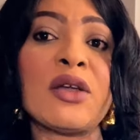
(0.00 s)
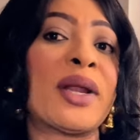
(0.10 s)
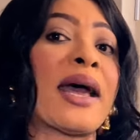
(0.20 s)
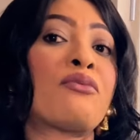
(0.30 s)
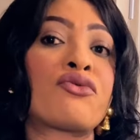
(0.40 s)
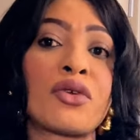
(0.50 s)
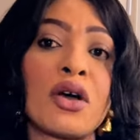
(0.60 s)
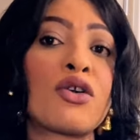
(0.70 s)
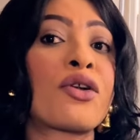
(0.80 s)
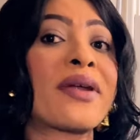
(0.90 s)
When I'm
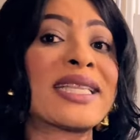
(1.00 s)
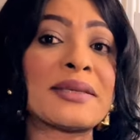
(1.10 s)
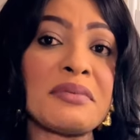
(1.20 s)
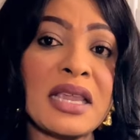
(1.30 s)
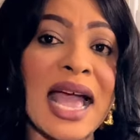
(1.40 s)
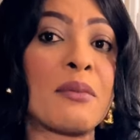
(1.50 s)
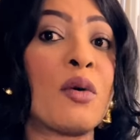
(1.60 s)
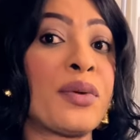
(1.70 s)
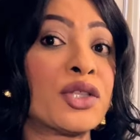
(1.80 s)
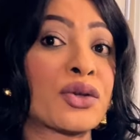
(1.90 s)
wrong, correct me. I'm
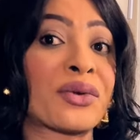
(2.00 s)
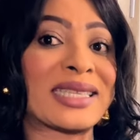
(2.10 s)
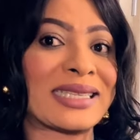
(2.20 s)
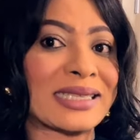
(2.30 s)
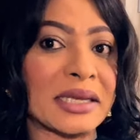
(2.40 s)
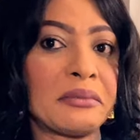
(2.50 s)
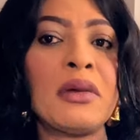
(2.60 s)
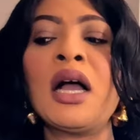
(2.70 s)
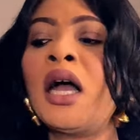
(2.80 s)
open to criticism.